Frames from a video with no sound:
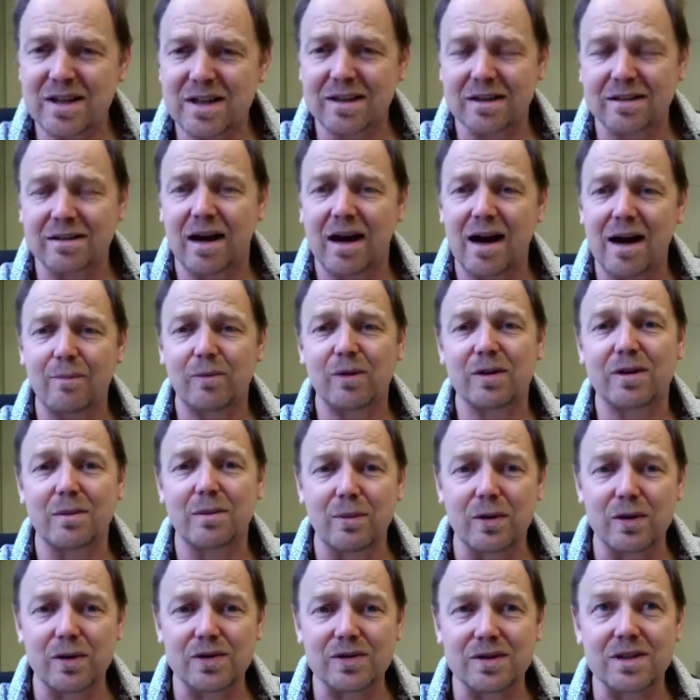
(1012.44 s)
the time were the
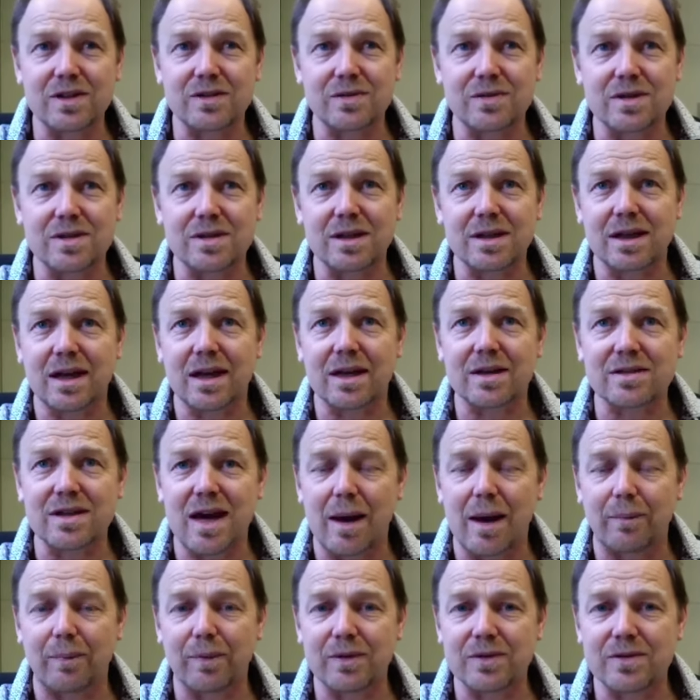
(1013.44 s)
most interesting
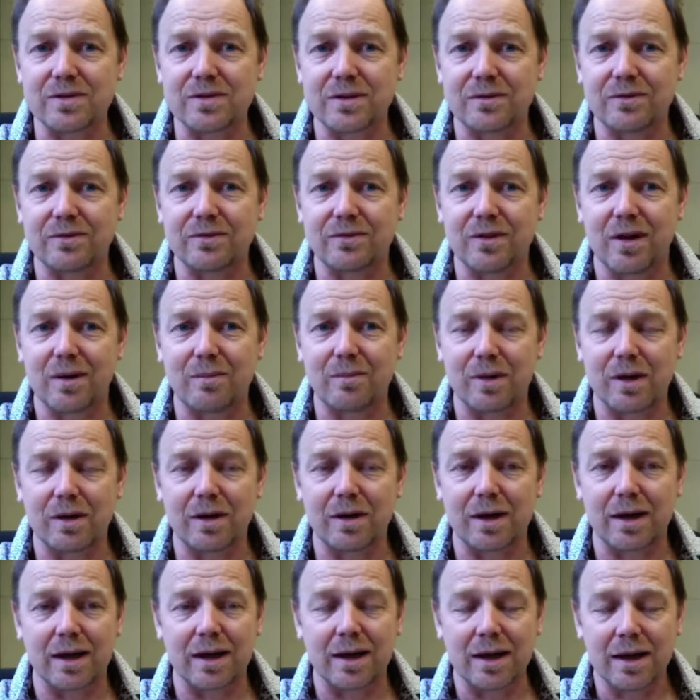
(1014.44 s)
examples of
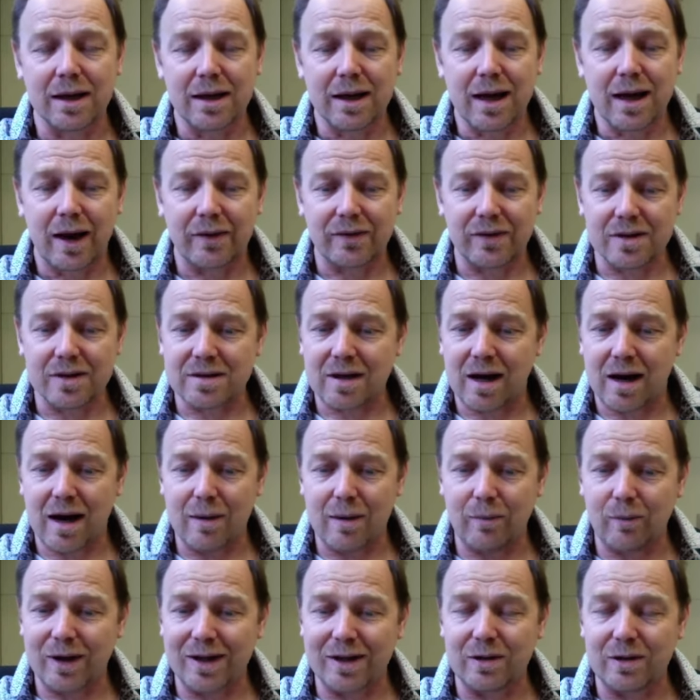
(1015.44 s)
immunity. At the
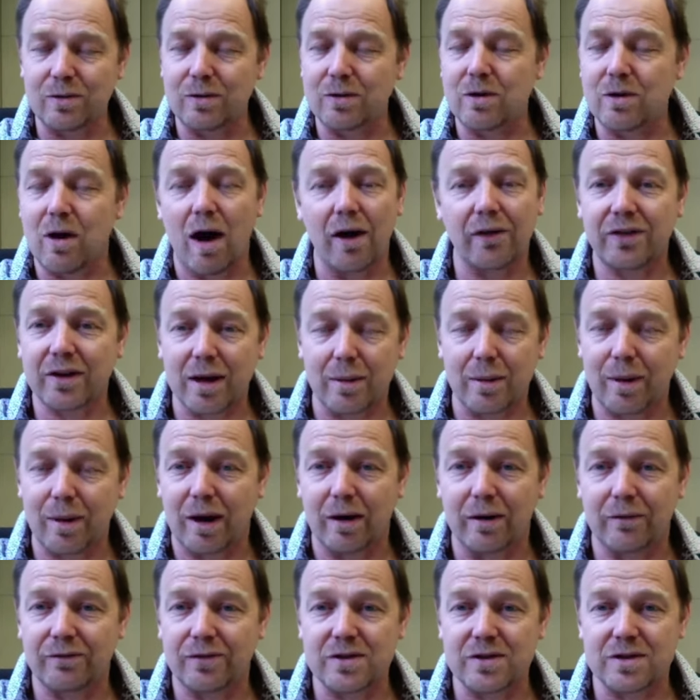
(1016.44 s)
time, we knew nothing
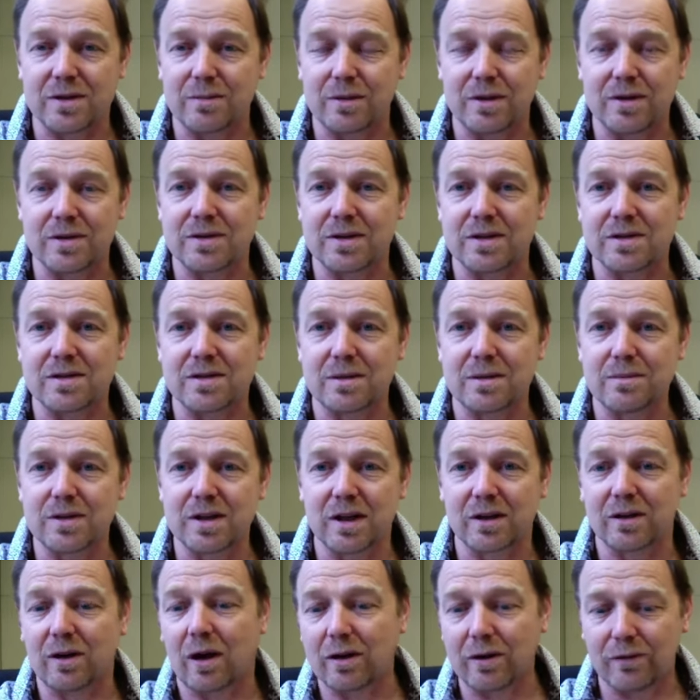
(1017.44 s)
about fish immune systems. A
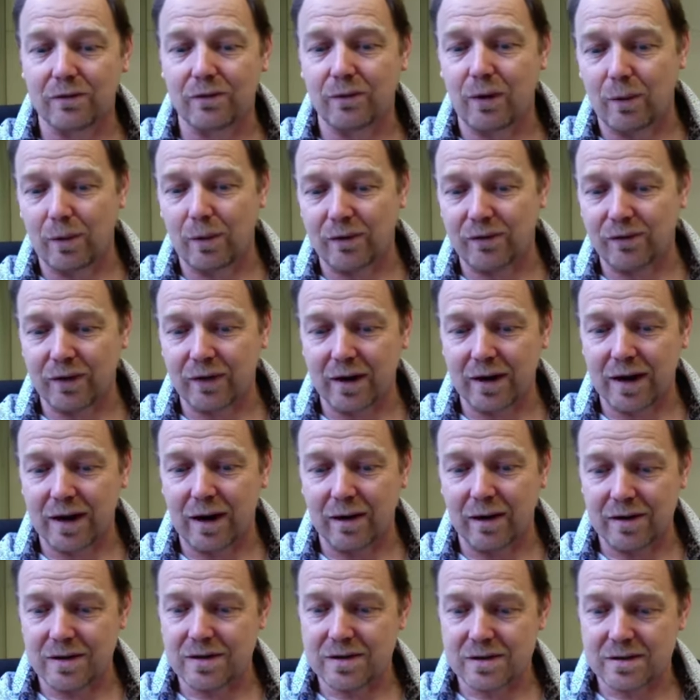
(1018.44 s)
lot of what we figured
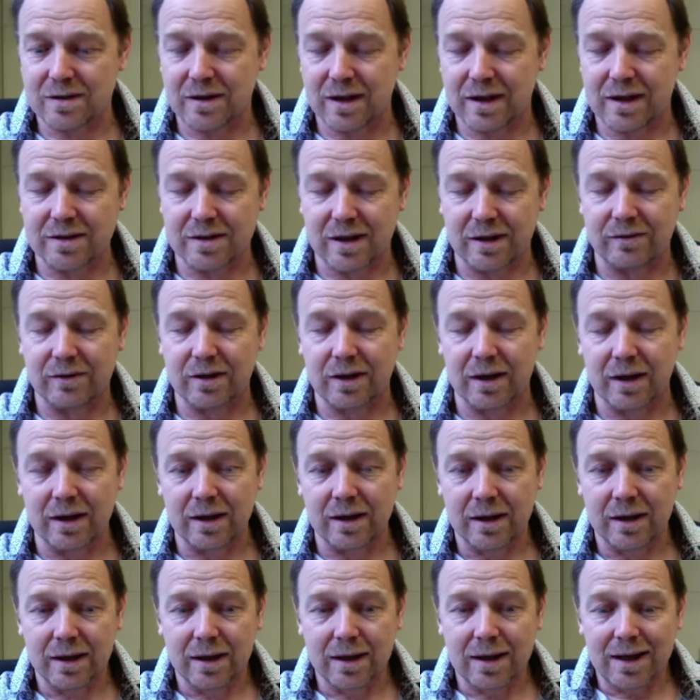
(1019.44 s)
out is things I've done.
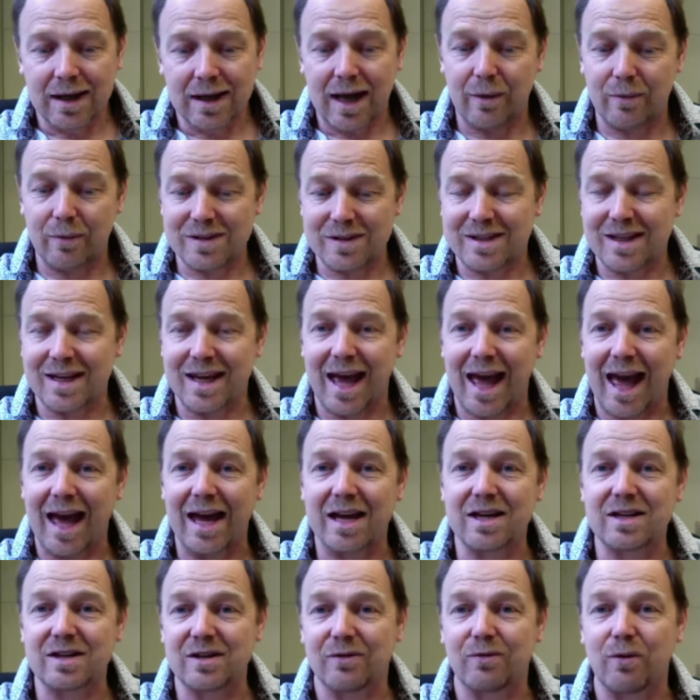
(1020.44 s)
It was the
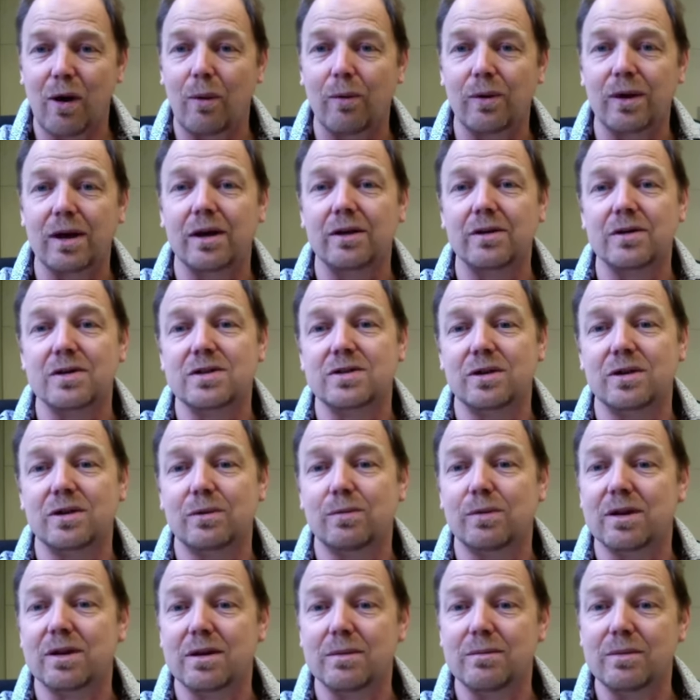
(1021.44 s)
edge of what we understood
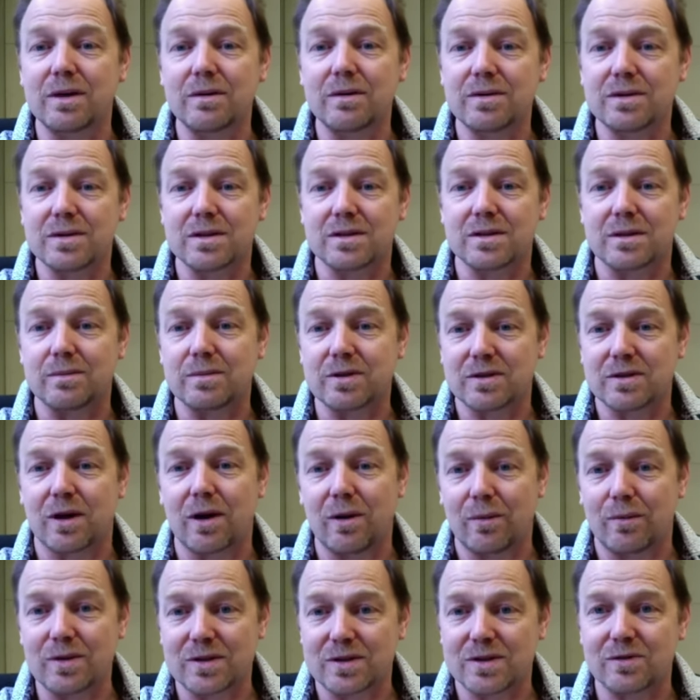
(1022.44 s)
with immune systems. So
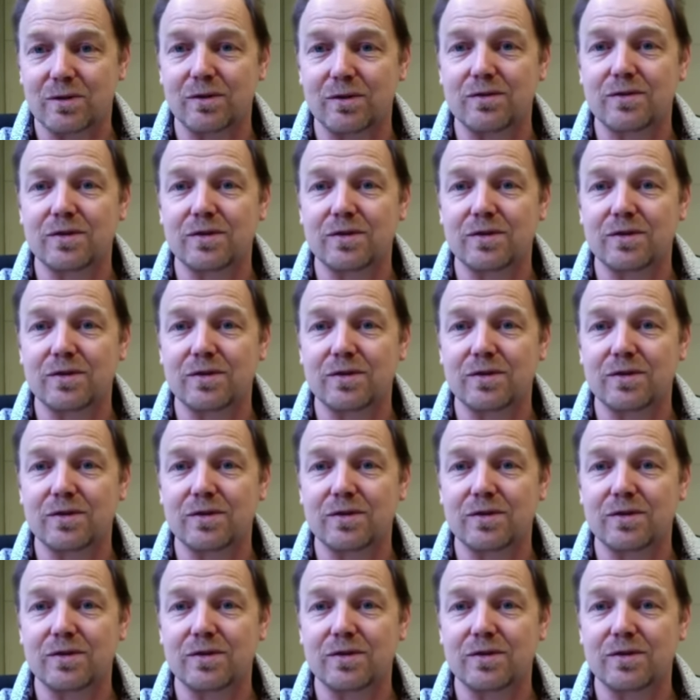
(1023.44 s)
it was sort of